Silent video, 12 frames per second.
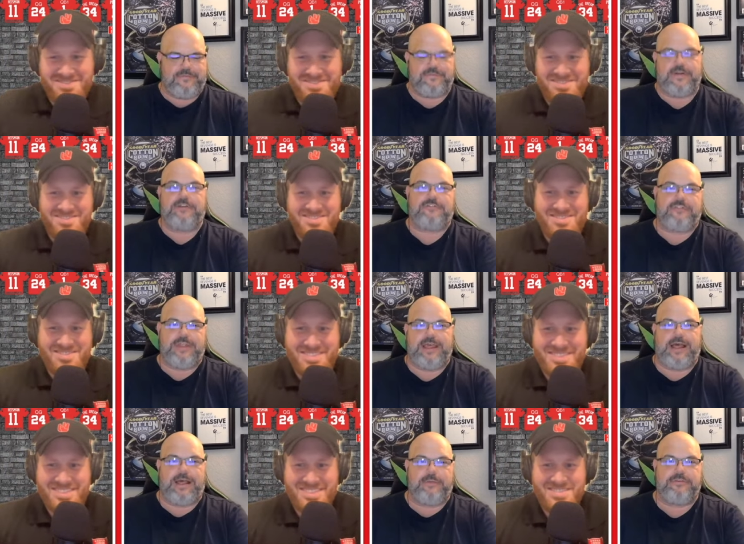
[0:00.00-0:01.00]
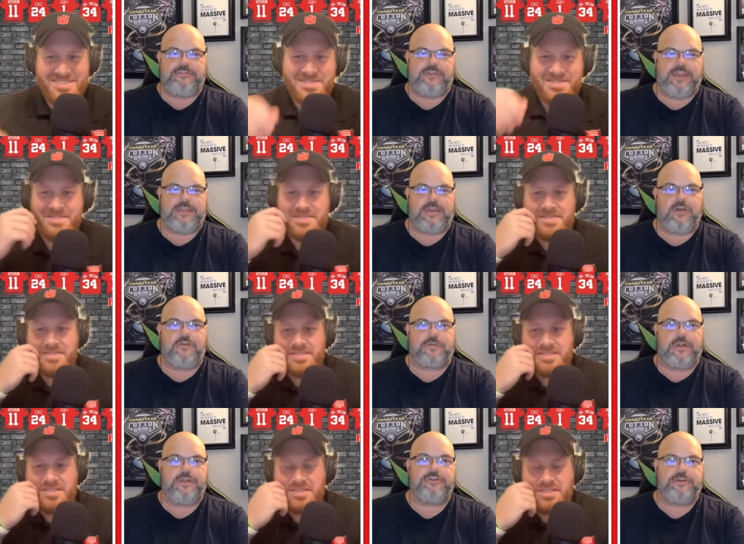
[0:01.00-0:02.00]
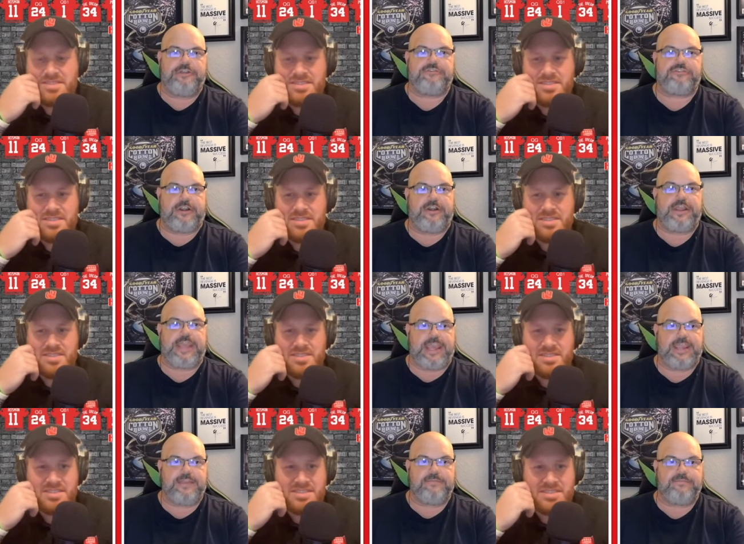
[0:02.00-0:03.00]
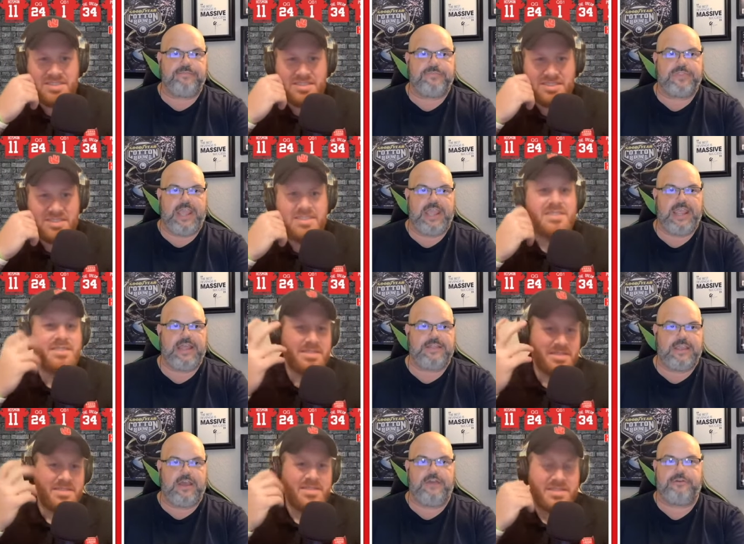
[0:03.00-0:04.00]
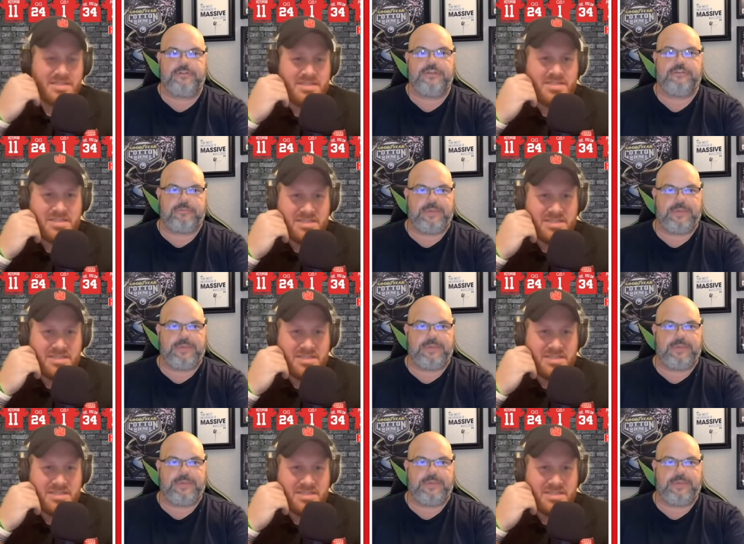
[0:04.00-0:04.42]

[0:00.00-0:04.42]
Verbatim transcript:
Speaker 1: first, I would say the over-under is 38. And the under this